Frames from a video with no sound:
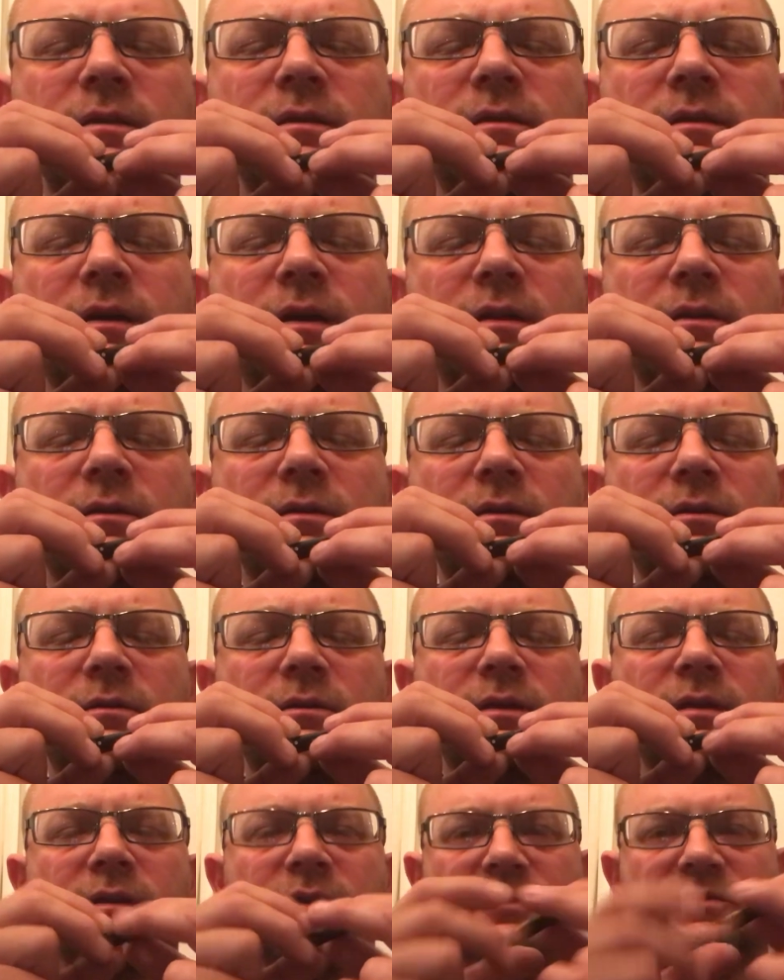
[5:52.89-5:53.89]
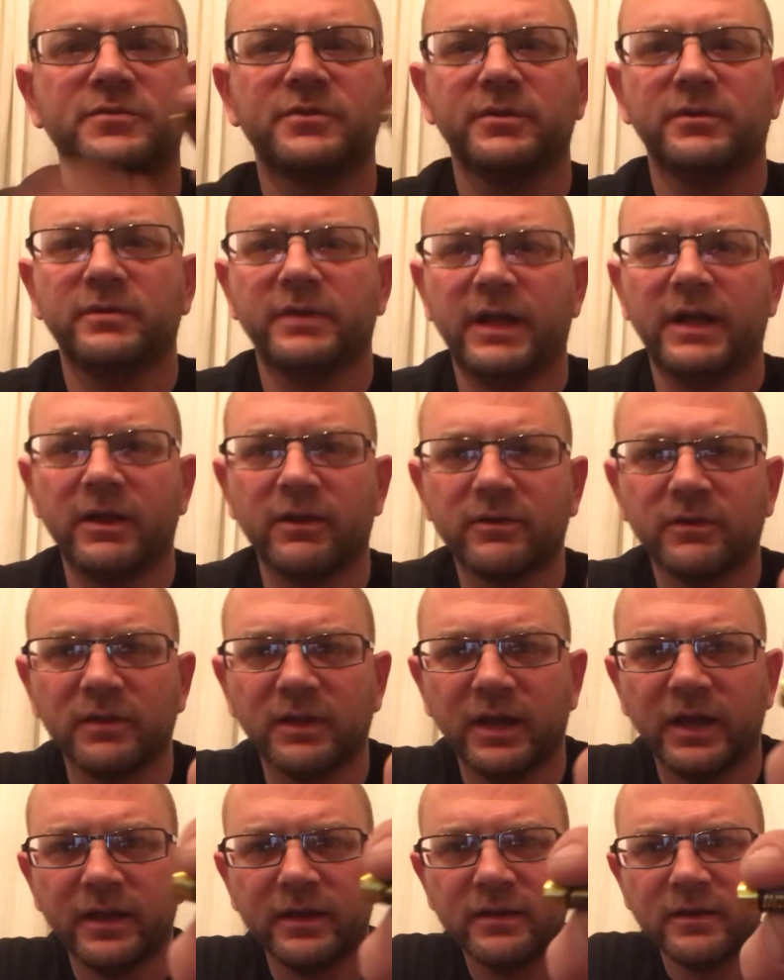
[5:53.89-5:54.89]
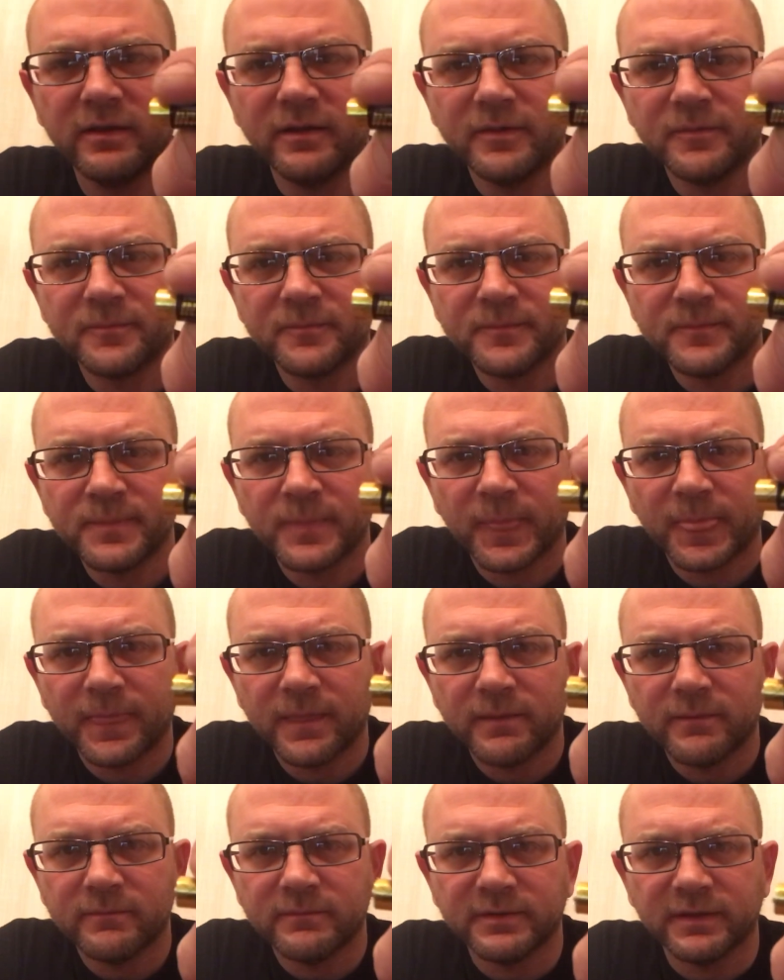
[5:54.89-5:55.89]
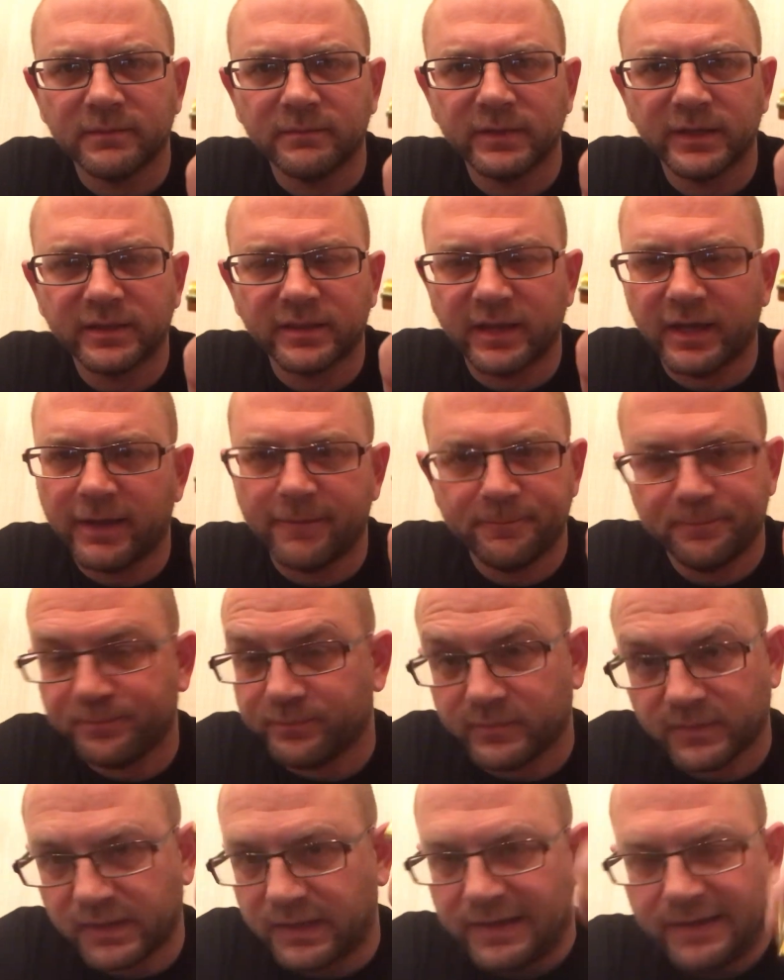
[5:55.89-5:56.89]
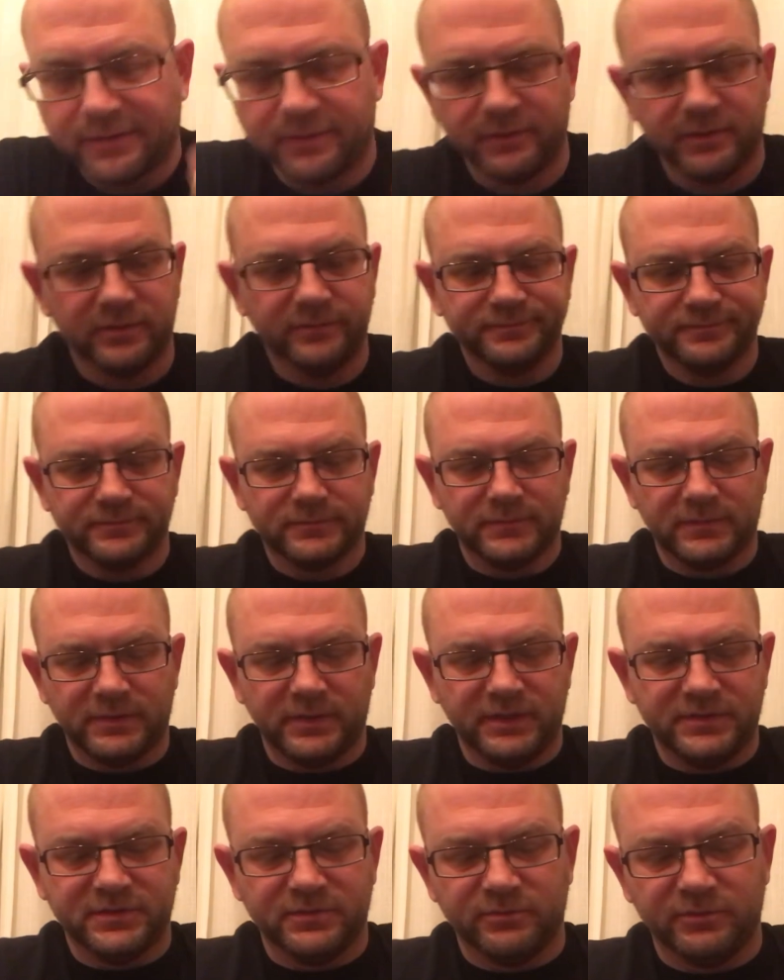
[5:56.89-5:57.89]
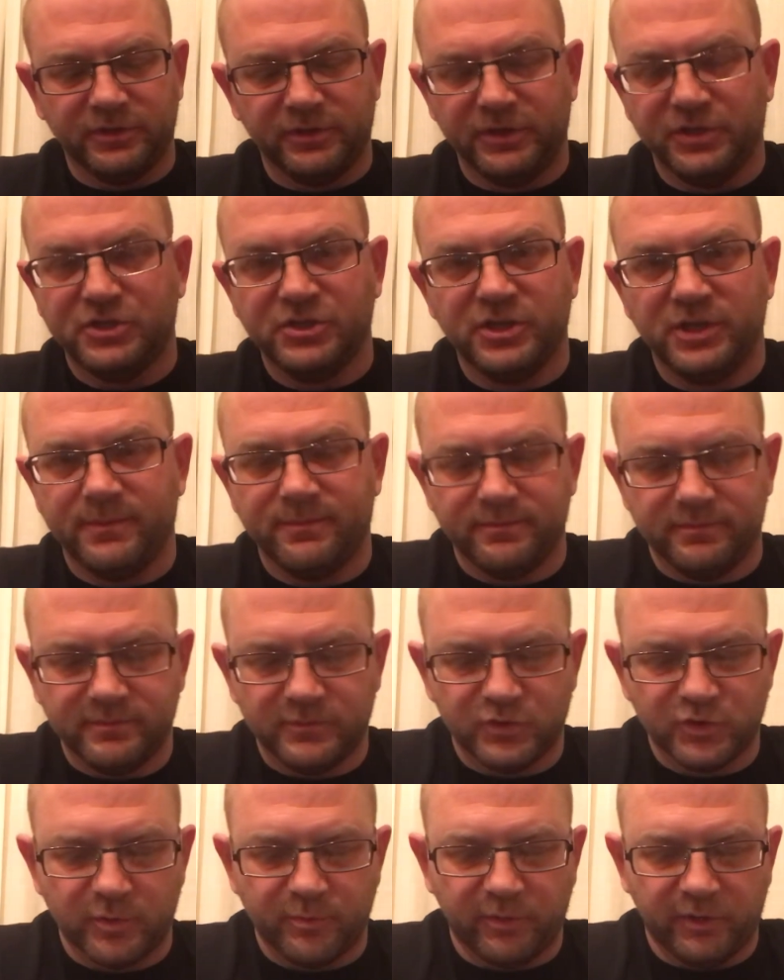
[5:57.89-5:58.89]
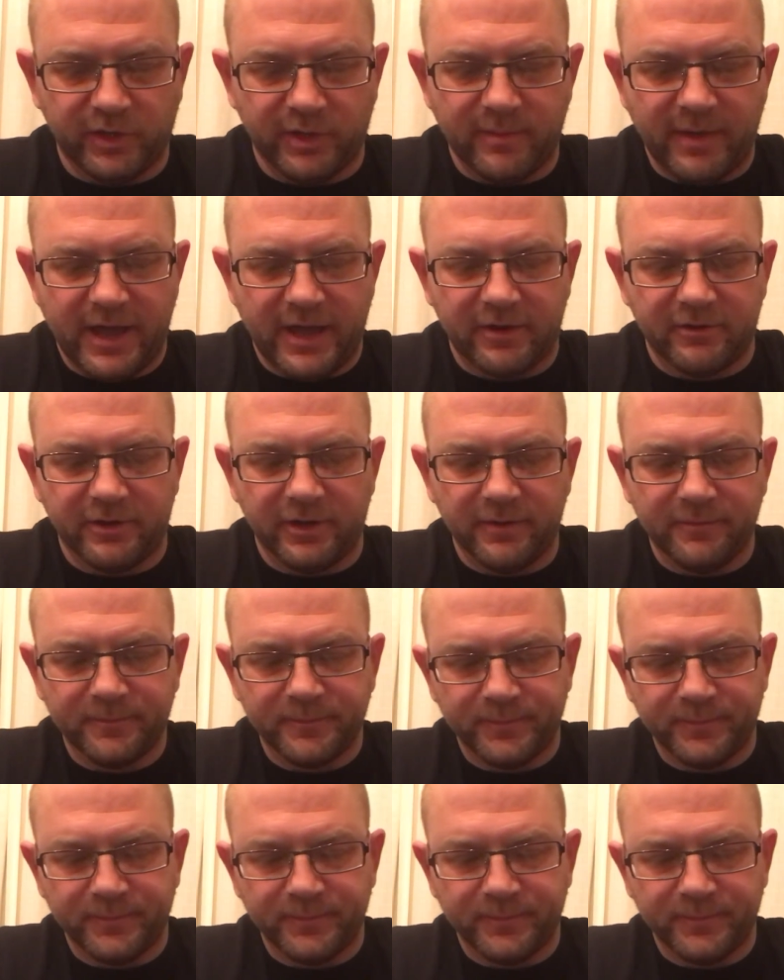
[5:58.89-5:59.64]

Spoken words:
I don't know. Industrial alkaline, something like that. I don't know. It's a really cheap AAA battery.